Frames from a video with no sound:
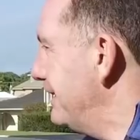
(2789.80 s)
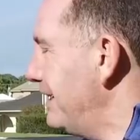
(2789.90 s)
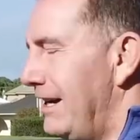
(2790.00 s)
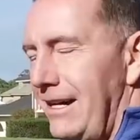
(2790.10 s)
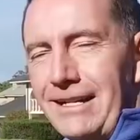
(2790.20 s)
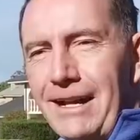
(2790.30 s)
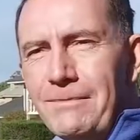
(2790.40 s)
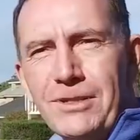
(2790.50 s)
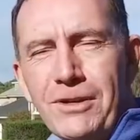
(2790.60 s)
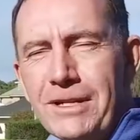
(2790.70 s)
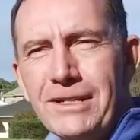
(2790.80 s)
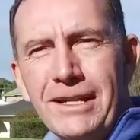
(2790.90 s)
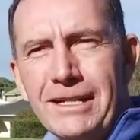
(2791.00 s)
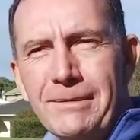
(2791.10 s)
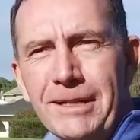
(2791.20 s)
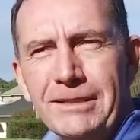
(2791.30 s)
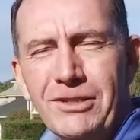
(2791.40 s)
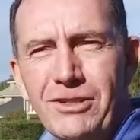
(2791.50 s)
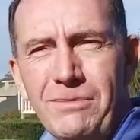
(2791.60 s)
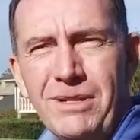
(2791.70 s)
Yeah, I'm so excited about
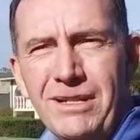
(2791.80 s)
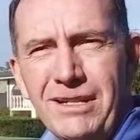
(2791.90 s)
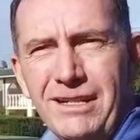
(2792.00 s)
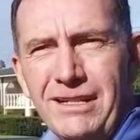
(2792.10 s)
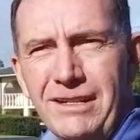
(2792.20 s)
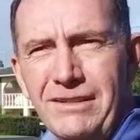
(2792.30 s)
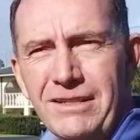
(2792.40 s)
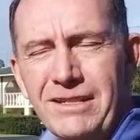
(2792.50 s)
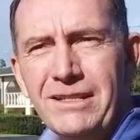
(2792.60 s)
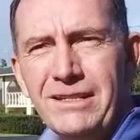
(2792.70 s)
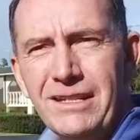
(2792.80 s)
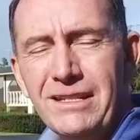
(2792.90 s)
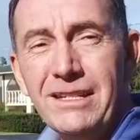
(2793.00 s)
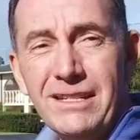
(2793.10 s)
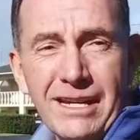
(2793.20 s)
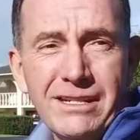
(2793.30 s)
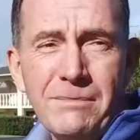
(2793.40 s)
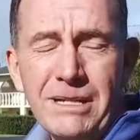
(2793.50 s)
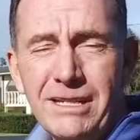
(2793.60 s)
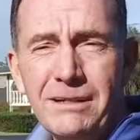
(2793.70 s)
this trip. You know, this is
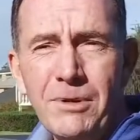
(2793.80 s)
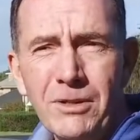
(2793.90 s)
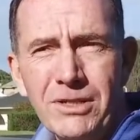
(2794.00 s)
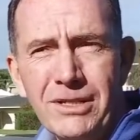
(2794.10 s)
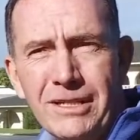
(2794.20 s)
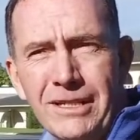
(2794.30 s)
actually a big tick box.